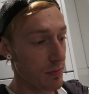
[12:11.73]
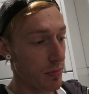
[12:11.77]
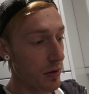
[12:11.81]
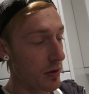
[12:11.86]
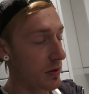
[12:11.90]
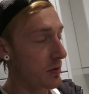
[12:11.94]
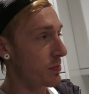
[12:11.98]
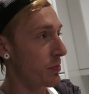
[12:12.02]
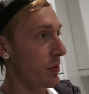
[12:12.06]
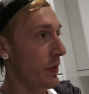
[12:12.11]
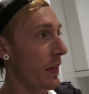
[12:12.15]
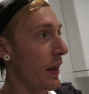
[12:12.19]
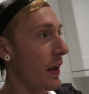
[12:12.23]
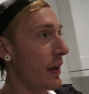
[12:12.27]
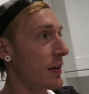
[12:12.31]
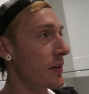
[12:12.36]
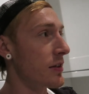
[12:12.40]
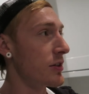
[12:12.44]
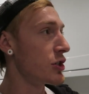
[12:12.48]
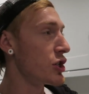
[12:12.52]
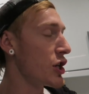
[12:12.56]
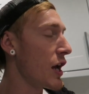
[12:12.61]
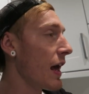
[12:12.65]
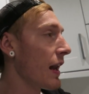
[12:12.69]
But
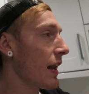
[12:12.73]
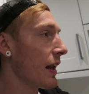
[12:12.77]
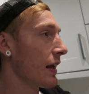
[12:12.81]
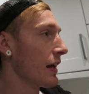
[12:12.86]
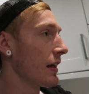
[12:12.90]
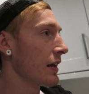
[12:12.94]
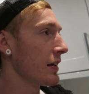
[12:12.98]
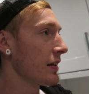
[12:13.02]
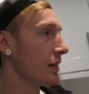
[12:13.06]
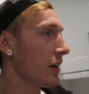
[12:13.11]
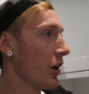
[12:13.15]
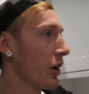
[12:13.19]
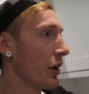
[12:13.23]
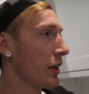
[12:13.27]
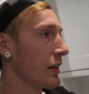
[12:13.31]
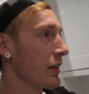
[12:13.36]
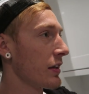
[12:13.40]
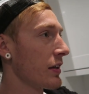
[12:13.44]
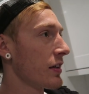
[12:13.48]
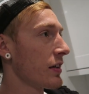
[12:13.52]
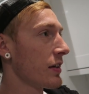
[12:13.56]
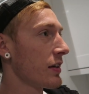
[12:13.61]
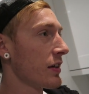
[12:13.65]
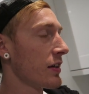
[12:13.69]
then jelly,
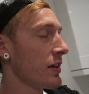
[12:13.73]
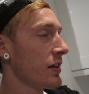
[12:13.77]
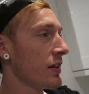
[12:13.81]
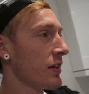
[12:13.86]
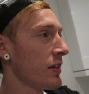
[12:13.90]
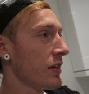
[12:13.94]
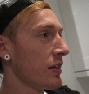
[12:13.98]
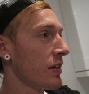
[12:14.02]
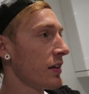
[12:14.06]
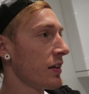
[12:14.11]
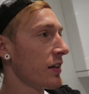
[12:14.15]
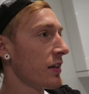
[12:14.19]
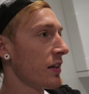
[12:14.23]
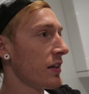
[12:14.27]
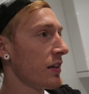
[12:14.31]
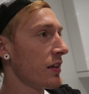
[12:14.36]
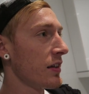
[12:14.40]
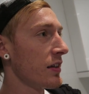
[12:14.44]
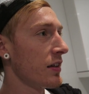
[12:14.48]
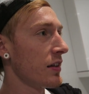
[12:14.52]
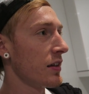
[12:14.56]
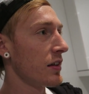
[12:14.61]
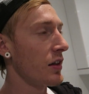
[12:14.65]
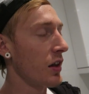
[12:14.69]
like
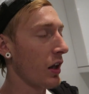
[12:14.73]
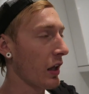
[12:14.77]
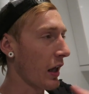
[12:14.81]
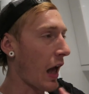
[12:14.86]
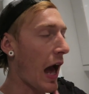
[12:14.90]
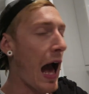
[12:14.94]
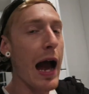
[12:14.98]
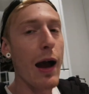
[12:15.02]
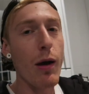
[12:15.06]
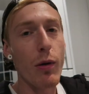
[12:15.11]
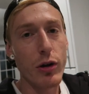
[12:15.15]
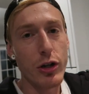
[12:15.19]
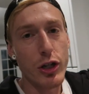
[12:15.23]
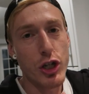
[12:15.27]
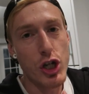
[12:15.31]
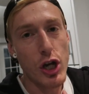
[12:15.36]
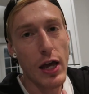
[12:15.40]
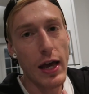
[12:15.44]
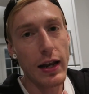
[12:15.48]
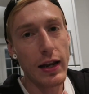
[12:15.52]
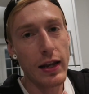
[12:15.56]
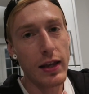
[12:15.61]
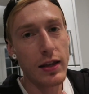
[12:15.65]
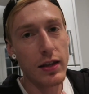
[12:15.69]
our
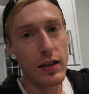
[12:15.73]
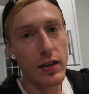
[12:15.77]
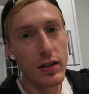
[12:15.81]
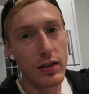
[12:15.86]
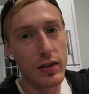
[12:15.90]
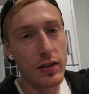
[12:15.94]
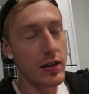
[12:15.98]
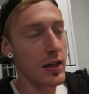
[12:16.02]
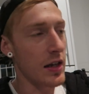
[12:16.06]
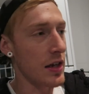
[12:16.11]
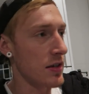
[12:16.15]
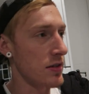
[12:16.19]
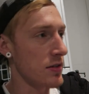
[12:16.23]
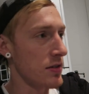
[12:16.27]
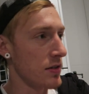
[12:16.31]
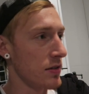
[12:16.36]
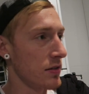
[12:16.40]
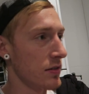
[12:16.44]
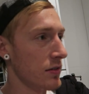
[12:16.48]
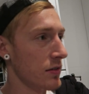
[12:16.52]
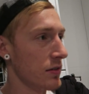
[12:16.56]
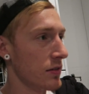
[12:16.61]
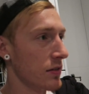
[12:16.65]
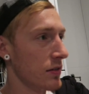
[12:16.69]
jelly
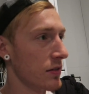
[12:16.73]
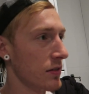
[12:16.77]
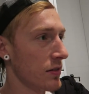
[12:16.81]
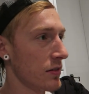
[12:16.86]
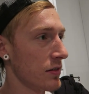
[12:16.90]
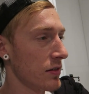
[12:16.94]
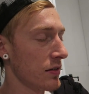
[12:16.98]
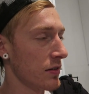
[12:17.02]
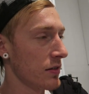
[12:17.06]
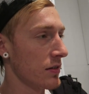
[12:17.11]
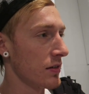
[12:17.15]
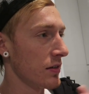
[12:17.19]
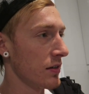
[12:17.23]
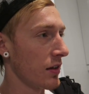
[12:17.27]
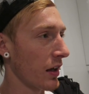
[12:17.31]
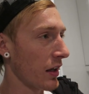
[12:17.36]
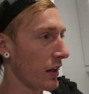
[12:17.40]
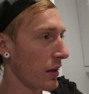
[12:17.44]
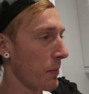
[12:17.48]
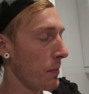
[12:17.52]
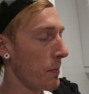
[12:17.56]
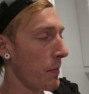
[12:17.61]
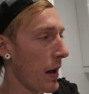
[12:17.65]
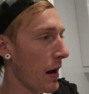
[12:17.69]
isn't
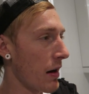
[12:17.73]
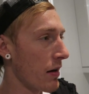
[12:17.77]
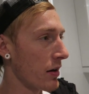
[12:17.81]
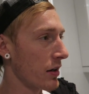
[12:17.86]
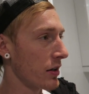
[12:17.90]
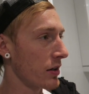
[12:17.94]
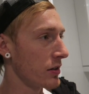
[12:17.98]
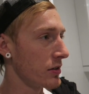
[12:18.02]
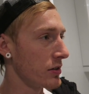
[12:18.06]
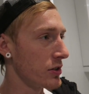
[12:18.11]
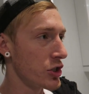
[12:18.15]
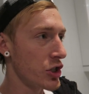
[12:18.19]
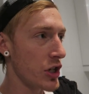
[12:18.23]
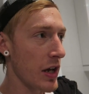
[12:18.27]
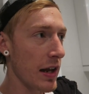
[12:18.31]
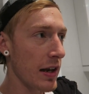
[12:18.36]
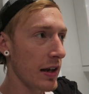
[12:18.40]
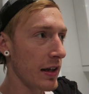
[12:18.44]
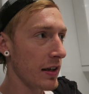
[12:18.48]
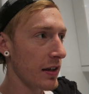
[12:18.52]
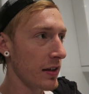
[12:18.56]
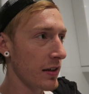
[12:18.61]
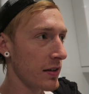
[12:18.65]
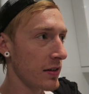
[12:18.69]
like American
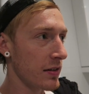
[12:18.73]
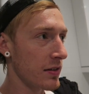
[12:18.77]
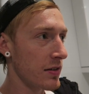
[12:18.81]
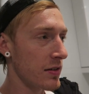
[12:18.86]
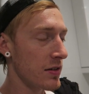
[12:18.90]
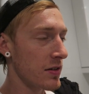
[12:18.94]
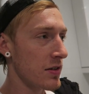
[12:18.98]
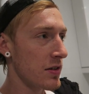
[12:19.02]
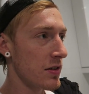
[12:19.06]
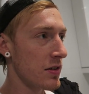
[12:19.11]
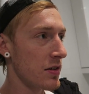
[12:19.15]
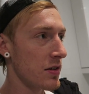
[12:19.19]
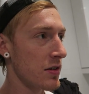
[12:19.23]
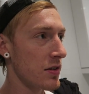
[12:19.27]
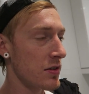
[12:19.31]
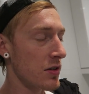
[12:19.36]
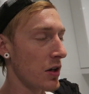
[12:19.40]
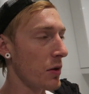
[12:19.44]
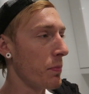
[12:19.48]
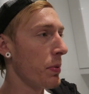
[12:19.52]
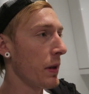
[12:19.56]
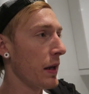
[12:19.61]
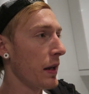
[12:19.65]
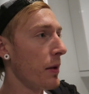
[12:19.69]
jelly. Yeah, okay.
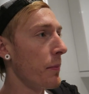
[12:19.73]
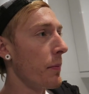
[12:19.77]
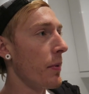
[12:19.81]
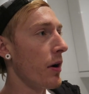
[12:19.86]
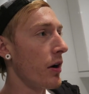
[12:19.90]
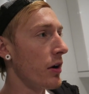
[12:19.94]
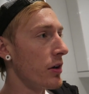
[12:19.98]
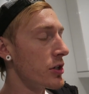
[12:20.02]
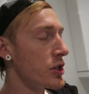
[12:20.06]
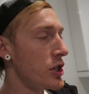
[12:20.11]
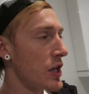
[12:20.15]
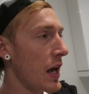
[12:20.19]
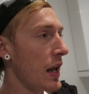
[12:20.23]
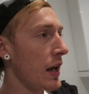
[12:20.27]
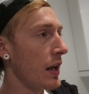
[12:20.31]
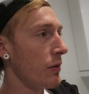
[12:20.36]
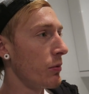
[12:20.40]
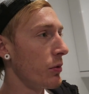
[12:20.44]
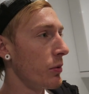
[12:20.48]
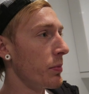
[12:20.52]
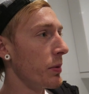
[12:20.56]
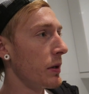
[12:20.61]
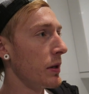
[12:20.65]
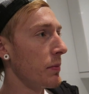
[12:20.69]
So peanut butter and
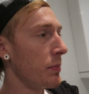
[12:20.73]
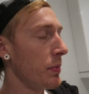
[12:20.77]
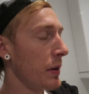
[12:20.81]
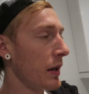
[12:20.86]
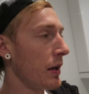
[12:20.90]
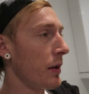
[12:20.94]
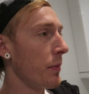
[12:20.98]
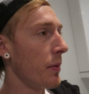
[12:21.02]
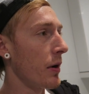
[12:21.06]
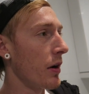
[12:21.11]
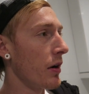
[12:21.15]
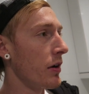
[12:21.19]
jelly would be peanut